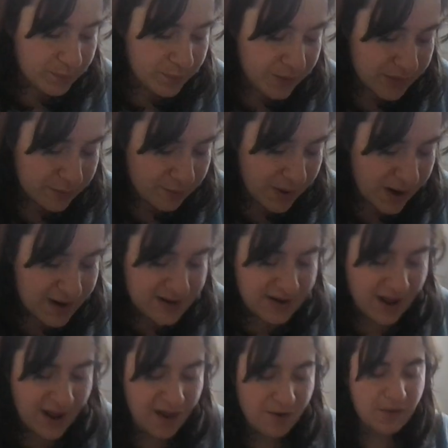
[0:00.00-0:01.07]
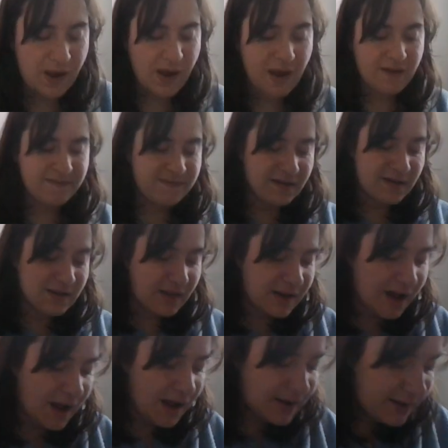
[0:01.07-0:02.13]
but right now, I felt
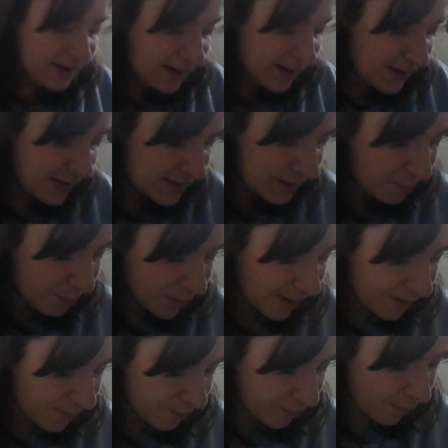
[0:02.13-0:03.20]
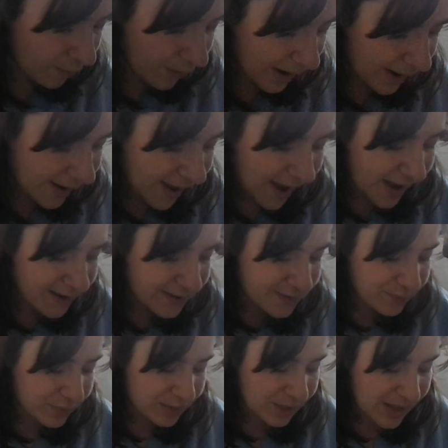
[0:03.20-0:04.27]
like I needed to play a role I
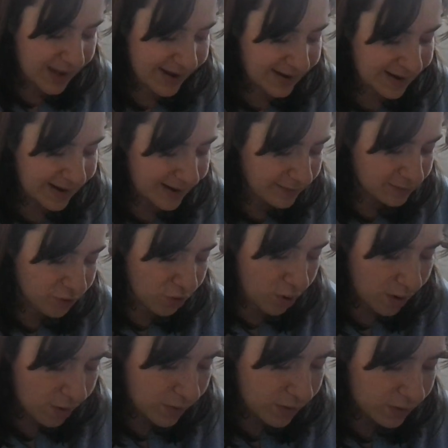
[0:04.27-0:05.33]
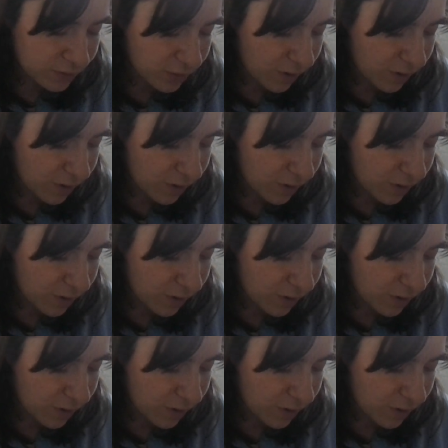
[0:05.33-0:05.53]
hadn't played in a long,